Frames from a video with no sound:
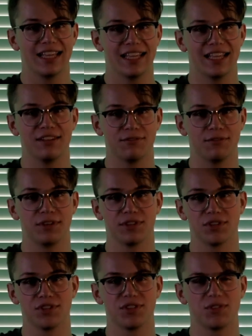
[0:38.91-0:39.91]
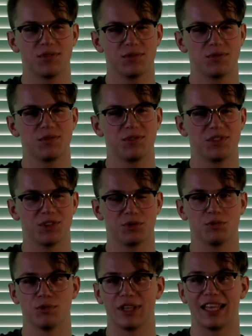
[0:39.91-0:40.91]
it feels
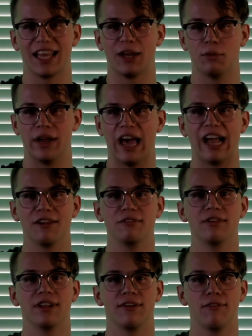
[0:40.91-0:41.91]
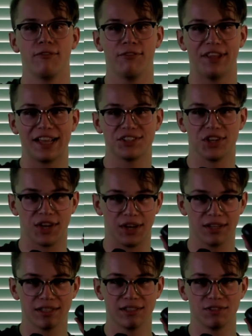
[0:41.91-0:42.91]
just really lightweight. I can feel it flexing
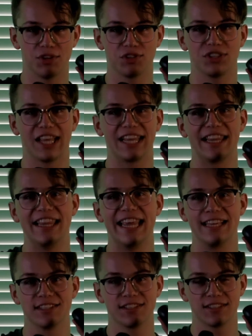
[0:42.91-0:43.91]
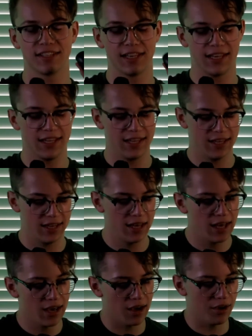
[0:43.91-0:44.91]
just like this.
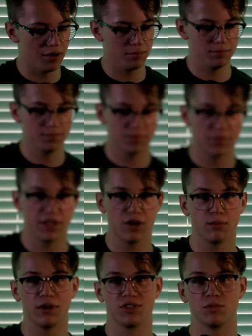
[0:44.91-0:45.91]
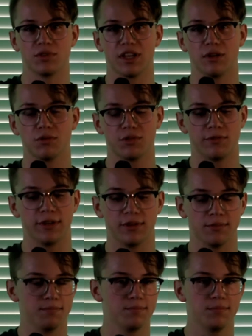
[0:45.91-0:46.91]
The earbuds themselves
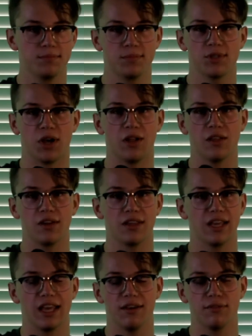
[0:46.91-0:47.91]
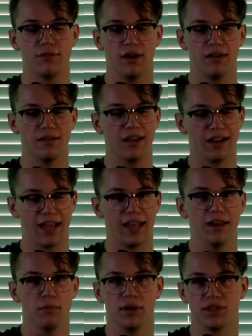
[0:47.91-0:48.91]
feel solid, if
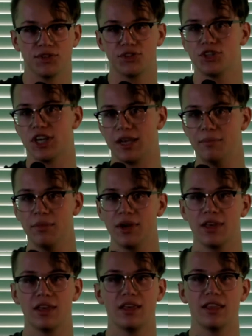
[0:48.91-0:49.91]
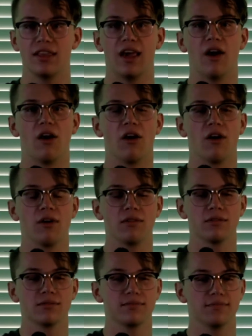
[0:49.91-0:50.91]
again a bit cheap. They are
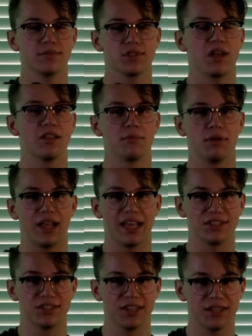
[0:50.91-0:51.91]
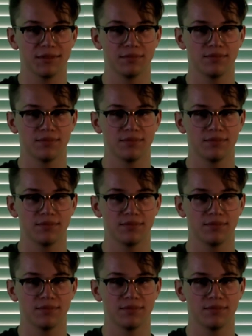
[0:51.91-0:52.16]
solid plastic,